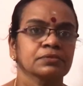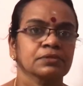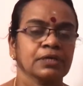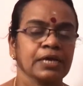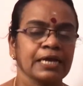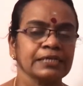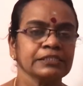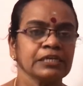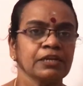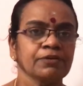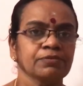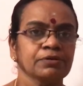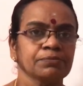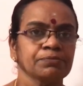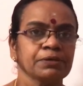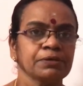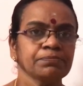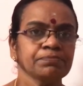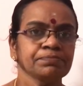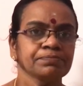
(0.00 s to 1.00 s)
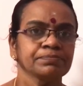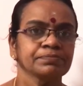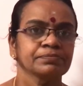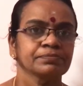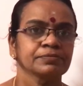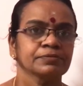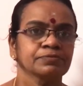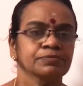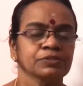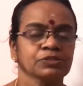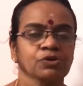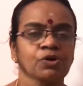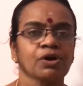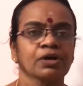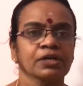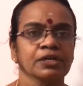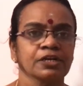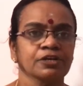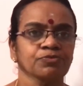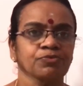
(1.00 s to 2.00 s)
cantilever beam with
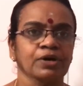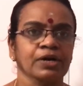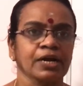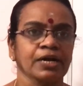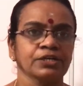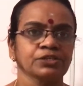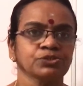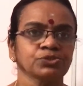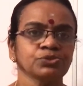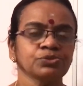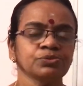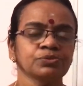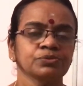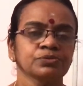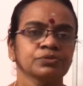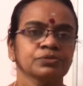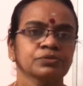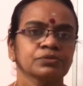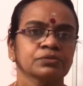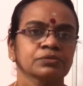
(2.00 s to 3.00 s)
coordinates 1 and 2.